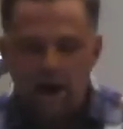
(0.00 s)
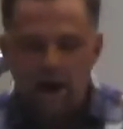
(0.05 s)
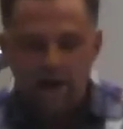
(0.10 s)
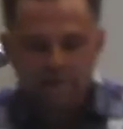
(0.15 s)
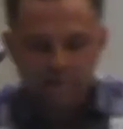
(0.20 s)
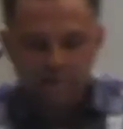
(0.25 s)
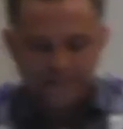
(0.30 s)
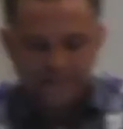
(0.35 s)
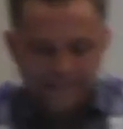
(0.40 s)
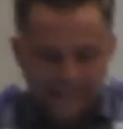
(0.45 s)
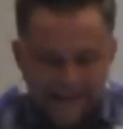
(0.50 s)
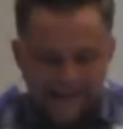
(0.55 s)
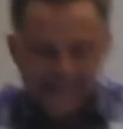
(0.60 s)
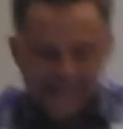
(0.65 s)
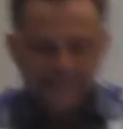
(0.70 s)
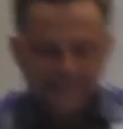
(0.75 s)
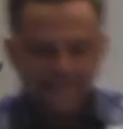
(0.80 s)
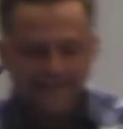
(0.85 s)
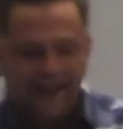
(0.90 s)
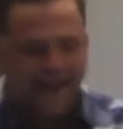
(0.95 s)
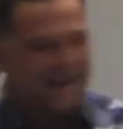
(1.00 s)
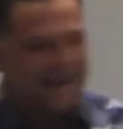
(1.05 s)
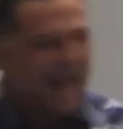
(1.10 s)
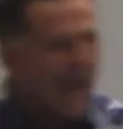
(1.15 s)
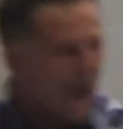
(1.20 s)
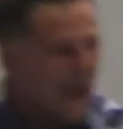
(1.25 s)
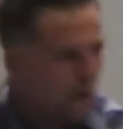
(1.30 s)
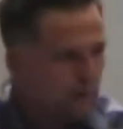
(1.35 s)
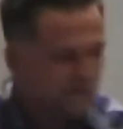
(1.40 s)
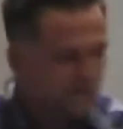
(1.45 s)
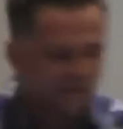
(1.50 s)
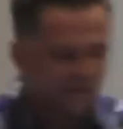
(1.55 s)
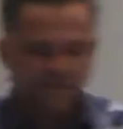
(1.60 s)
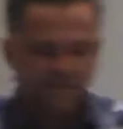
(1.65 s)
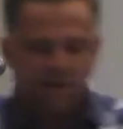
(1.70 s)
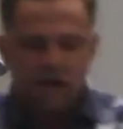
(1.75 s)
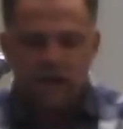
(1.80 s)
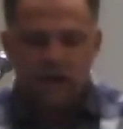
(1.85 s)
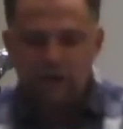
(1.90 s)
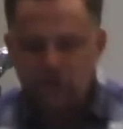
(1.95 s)
of lands and
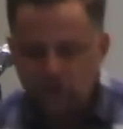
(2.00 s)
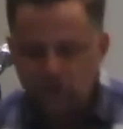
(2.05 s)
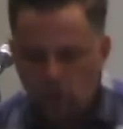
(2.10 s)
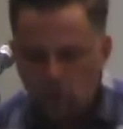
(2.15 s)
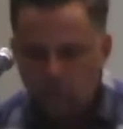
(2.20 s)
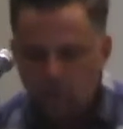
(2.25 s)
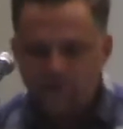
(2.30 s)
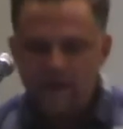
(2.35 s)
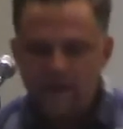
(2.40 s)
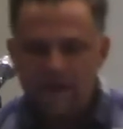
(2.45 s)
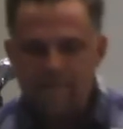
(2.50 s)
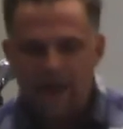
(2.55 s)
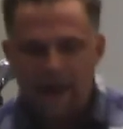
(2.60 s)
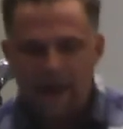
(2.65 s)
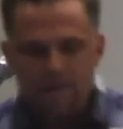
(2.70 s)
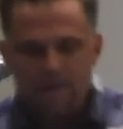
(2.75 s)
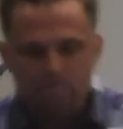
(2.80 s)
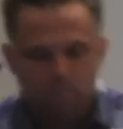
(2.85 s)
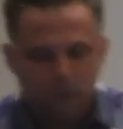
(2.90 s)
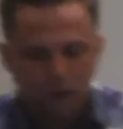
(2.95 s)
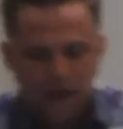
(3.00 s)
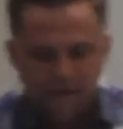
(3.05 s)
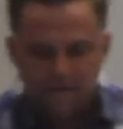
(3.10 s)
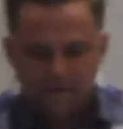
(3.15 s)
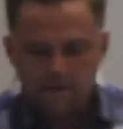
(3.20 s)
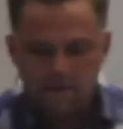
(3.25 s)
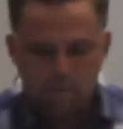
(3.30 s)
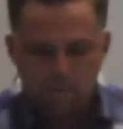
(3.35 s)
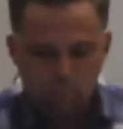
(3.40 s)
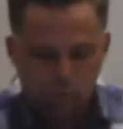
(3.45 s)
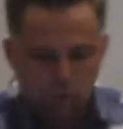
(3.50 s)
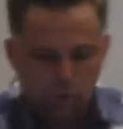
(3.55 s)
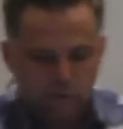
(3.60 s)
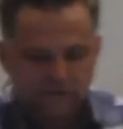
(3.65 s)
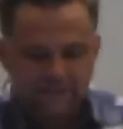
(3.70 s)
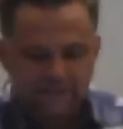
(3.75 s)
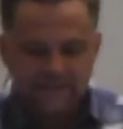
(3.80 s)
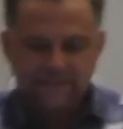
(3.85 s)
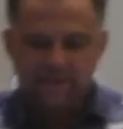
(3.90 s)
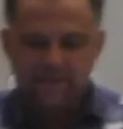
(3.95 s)
houses sold them and brought the
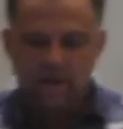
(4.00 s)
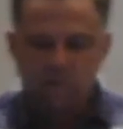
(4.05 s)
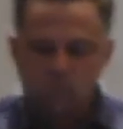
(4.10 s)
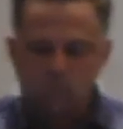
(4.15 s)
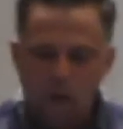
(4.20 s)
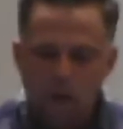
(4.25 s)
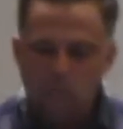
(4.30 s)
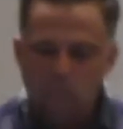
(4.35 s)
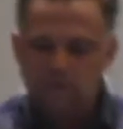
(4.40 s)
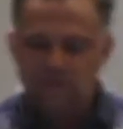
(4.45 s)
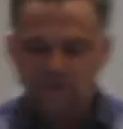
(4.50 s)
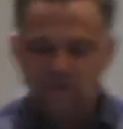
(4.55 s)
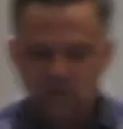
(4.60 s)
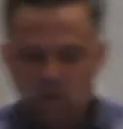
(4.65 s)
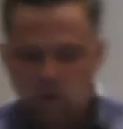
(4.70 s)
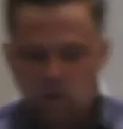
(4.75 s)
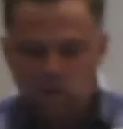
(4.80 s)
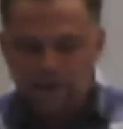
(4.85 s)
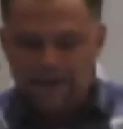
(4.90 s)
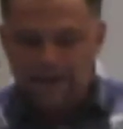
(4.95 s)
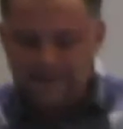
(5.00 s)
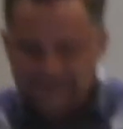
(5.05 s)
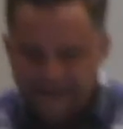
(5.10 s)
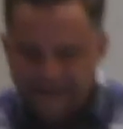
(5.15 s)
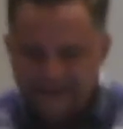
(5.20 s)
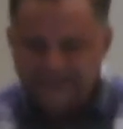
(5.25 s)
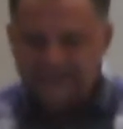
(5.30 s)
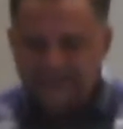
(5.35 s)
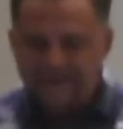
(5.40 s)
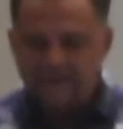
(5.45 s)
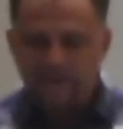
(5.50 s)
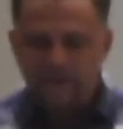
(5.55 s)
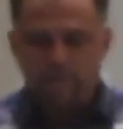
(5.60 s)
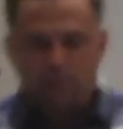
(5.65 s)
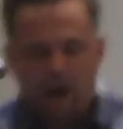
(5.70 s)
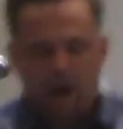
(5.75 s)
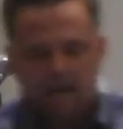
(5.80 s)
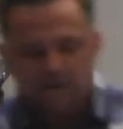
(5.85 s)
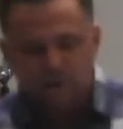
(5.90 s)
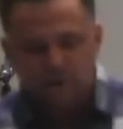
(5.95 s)
proceeds of what was sold and laid it at the
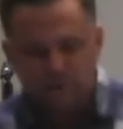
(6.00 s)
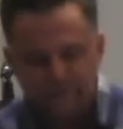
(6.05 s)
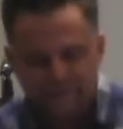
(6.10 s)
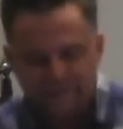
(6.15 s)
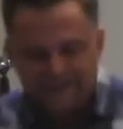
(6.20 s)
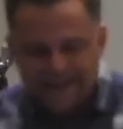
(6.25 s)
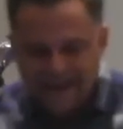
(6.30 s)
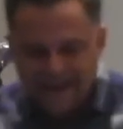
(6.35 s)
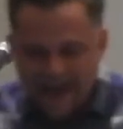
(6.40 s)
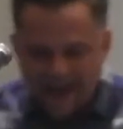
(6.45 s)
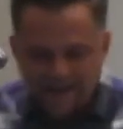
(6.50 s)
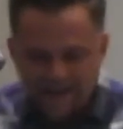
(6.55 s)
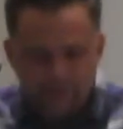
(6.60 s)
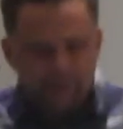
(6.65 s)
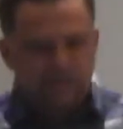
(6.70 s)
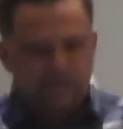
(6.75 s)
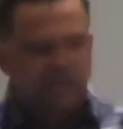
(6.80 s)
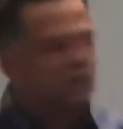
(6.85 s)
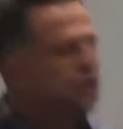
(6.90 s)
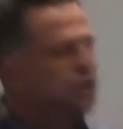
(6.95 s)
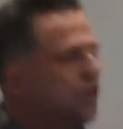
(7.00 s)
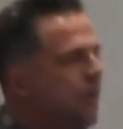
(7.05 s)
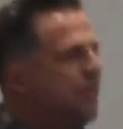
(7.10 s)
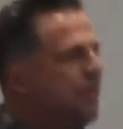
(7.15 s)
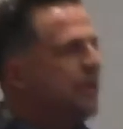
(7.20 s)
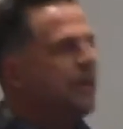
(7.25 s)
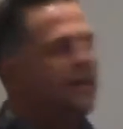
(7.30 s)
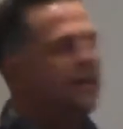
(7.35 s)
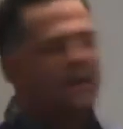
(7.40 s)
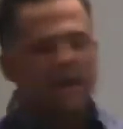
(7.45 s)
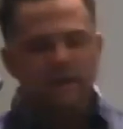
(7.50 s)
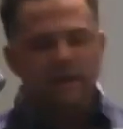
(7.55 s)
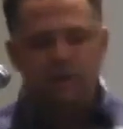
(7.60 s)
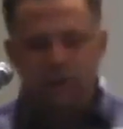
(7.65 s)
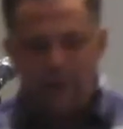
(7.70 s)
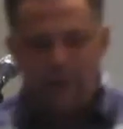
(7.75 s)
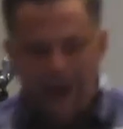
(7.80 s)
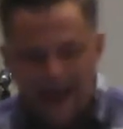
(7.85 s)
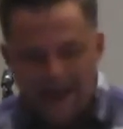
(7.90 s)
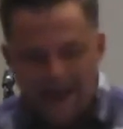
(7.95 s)
apostles' feet, and it was distributed
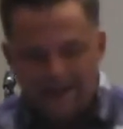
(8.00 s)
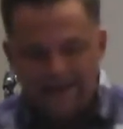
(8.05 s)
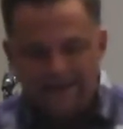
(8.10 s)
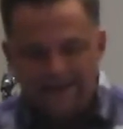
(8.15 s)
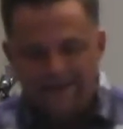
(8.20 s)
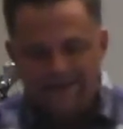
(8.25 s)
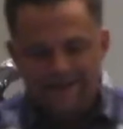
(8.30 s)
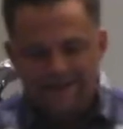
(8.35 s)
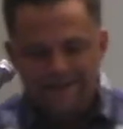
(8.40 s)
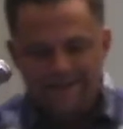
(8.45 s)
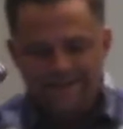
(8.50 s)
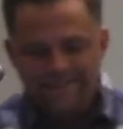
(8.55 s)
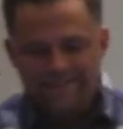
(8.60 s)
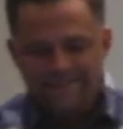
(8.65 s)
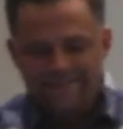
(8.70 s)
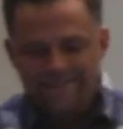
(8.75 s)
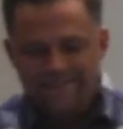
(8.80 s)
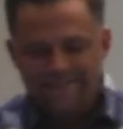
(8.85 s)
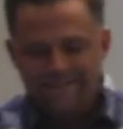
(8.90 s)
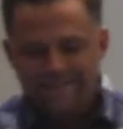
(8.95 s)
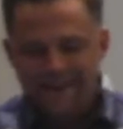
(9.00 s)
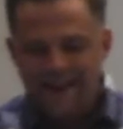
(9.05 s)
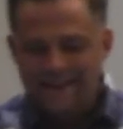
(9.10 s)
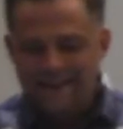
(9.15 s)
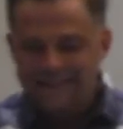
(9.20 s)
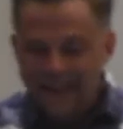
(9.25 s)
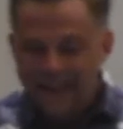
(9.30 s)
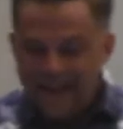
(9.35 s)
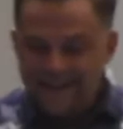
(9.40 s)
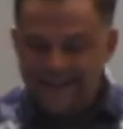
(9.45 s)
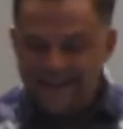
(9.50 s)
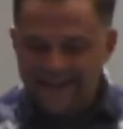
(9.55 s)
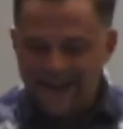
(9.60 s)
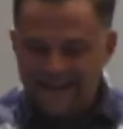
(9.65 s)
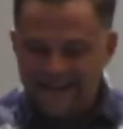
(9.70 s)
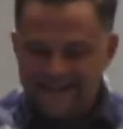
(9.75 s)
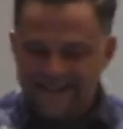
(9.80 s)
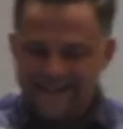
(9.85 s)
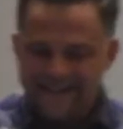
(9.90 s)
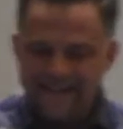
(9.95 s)
to any as any
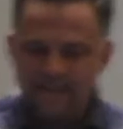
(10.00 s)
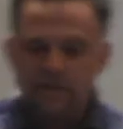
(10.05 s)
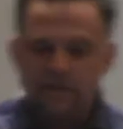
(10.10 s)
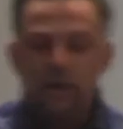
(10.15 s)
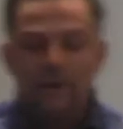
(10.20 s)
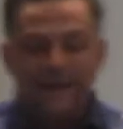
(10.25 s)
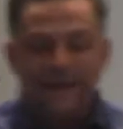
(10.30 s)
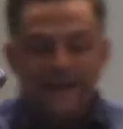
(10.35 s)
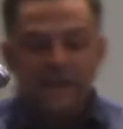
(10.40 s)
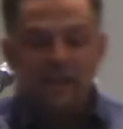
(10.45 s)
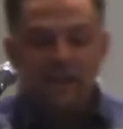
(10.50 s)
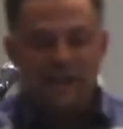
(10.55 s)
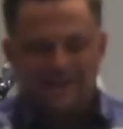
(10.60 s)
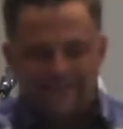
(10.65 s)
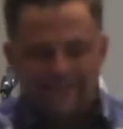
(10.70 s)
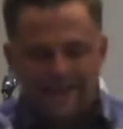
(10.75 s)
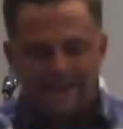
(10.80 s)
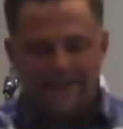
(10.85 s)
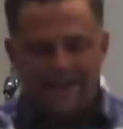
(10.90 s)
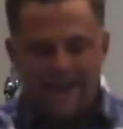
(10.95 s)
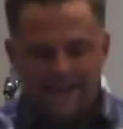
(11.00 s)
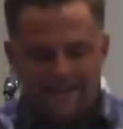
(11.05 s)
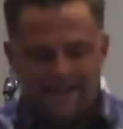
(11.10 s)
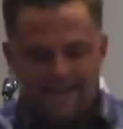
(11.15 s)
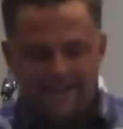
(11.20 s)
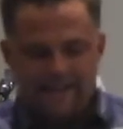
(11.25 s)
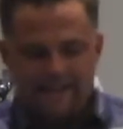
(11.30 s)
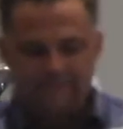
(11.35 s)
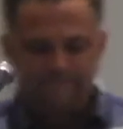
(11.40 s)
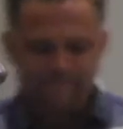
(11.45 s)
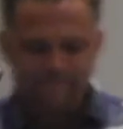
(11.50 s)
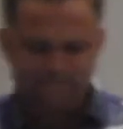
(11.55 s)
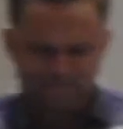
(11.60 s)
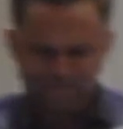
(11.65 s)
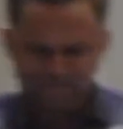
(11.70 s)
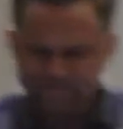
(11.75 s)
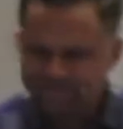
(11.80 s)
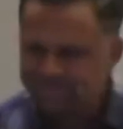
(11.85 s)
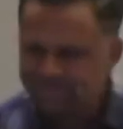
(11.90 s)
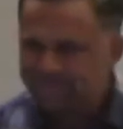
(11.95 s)
had need, to each as any had need.
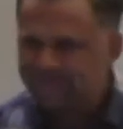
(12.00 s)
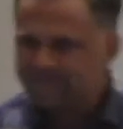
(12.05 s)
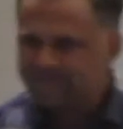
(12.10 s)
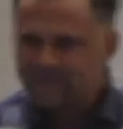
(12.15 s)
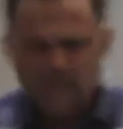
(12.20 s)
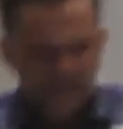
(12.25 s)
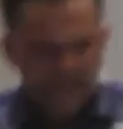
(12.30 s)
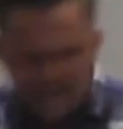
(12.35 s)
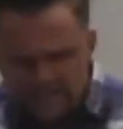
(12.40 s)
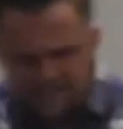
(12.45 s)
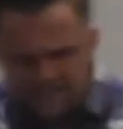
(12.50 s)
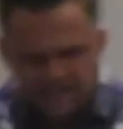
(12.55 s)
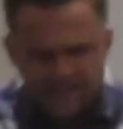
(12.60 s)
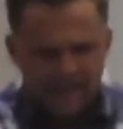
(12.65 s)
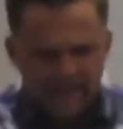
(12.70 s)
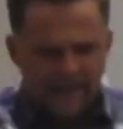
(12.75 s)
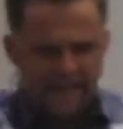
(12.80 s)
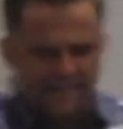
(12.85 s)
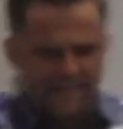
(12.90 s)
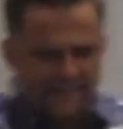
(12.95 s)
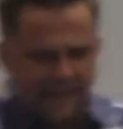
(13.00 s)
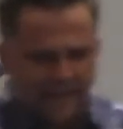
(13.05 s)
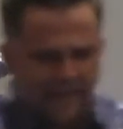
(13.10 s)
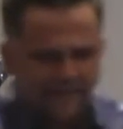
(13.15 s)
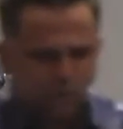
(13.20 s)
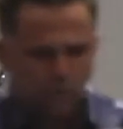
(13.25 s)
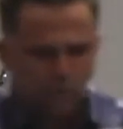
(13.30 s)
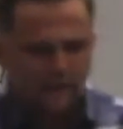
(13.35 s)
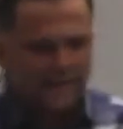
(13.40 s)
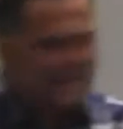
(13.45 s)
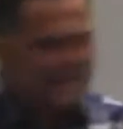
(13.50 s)
It's, it's, it's really